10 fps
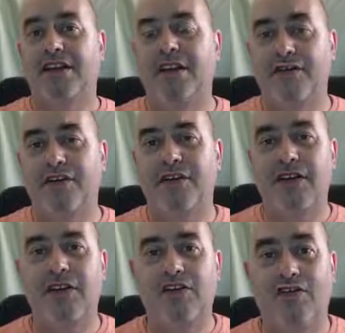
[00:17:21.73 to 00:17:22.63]

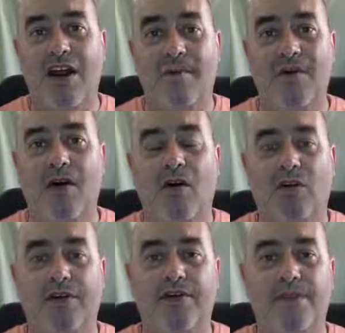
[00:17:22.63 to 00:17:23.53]
definitely grab
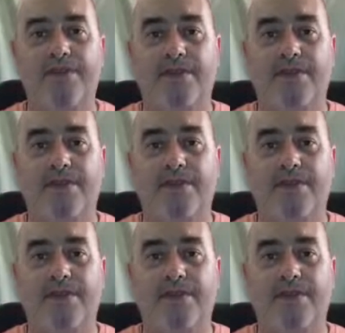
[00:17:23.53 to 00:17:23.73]
hold of it.